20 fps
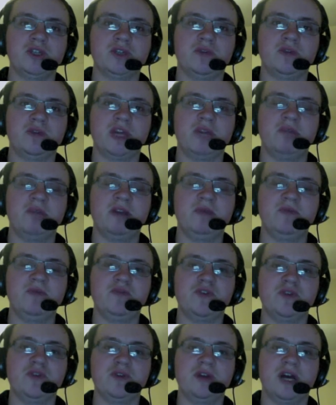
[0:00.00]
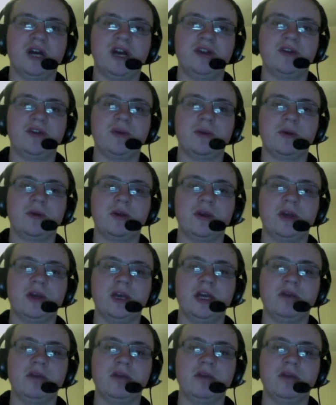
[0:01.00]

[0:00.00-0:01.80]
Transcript: an okay pay-per-view, I think.